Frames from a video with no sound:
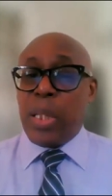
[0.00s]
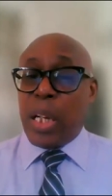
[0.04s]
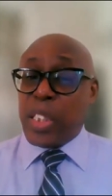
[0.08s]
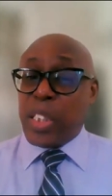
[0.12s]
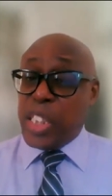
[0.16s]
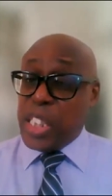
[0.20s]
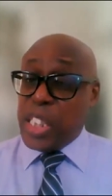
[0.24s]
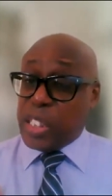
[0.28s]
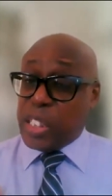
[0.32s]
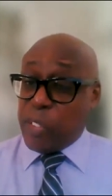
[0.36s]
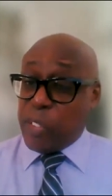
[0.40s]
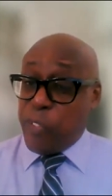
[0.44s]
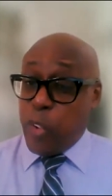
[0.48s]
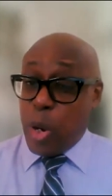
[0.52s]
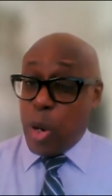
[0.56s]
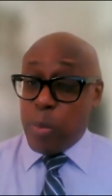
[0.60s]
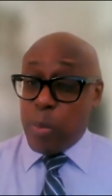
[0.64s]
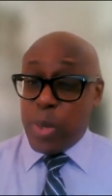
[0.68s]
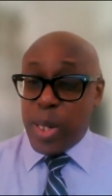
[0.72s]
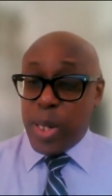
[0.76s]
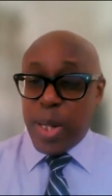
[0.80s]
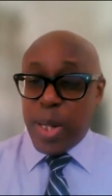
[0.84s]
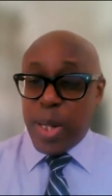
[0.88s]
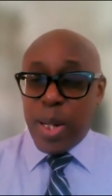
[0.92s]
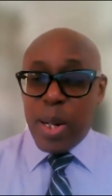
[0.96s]
She's a
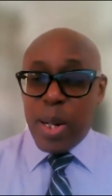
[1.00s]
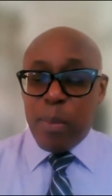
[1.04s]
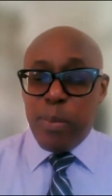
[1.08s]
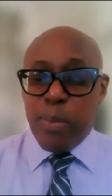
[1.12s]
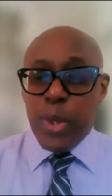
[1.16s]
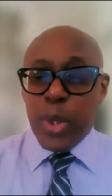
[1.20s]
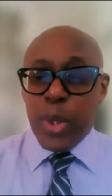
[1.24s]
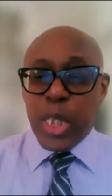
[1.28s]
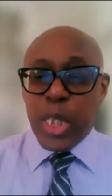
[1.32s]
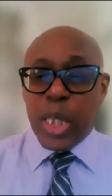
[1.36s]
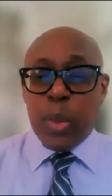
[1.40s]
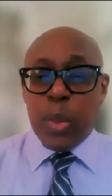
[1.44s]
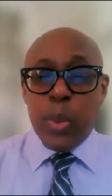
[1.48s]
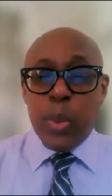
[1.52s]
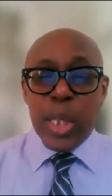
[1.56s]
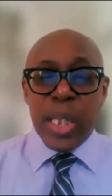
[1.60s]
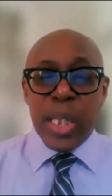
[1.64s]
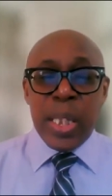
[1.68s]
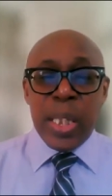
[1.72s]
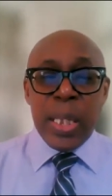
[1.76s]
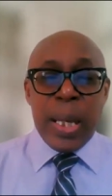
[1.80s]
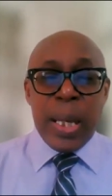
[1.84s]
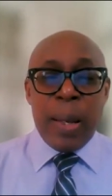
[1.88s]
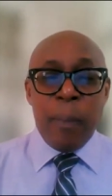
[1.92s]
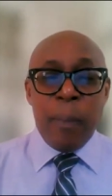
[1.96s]
former beauty
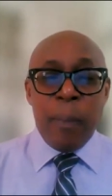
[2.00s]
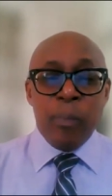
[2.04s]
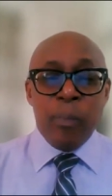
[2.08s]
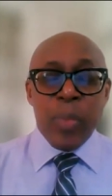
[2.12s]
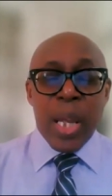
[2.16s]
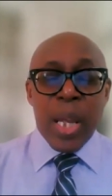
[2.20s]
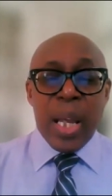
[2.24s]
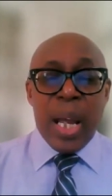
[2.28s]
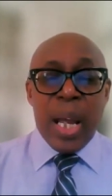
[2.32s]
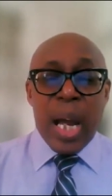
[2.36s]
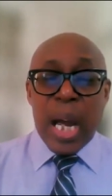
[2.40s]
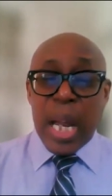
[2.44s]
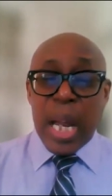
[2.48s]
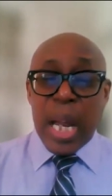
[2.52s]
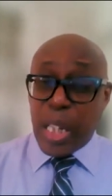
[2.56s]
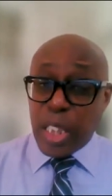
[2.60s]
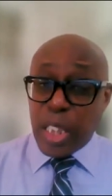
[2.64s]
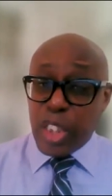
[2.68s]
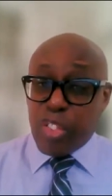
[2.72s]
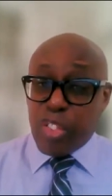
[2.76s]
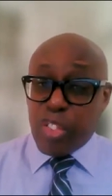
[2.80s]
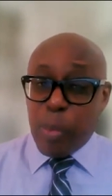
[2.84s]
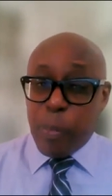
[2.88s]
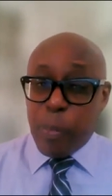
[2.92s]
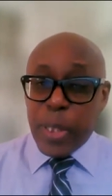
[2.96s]
queen, an
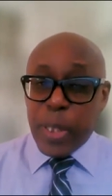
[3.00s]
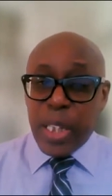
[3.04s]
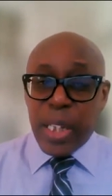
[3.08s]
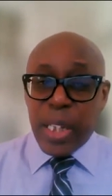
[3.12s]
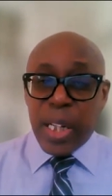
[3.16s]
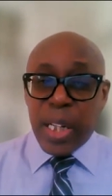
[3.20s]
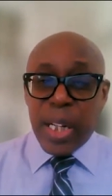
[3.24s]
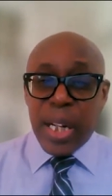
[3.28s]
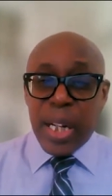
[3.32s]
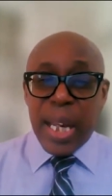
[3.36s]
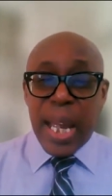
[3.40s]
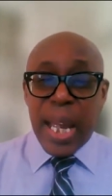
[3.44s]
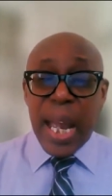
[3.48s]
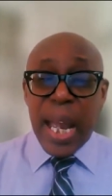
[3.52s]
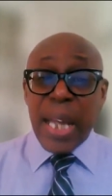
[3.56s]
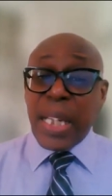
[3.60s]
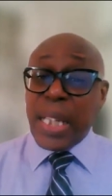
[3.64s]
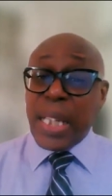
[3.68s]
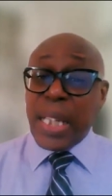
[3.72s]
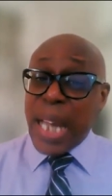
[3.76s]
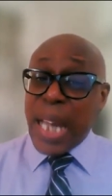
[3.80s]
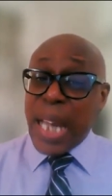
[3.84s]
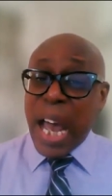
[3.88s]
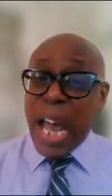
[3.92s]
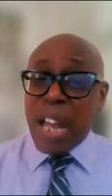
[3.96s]
entrepreneur, and
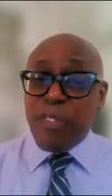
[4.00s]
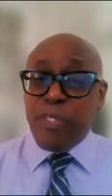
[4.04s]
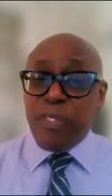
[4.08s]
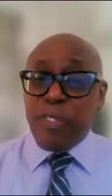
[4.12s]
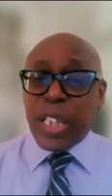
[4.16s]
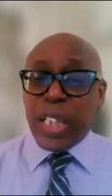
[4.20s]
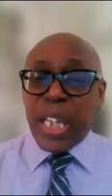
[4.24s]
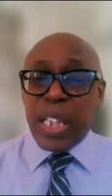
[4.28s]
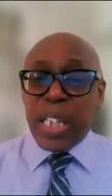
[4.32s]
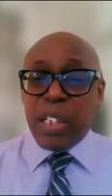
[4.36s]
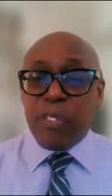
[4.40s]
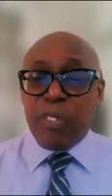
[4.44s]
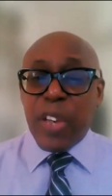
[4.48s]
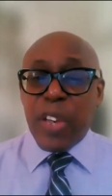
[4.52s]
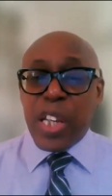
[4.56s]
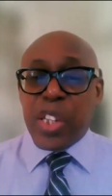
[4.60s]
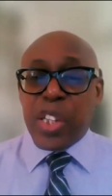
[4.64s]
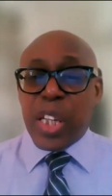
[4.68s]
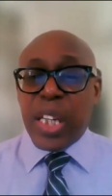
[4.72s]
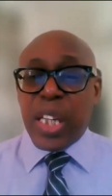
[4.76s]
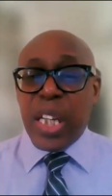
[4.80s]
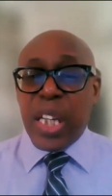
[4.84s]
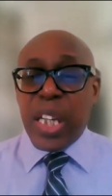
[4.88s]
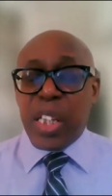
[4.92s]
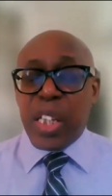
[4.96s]
an advocate of
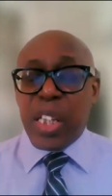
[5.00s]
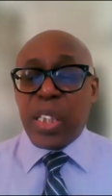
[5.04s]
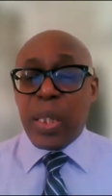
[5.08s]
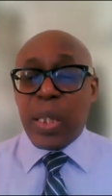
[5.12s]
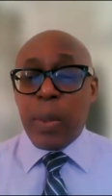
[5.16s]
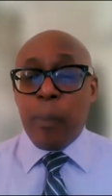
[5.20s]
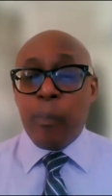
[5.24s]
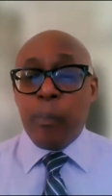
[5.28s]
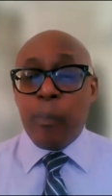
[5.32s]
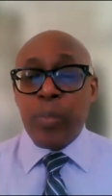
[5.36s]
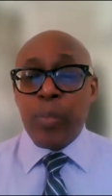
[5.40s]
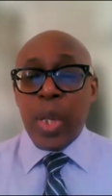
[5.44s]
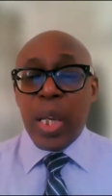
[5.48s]
education.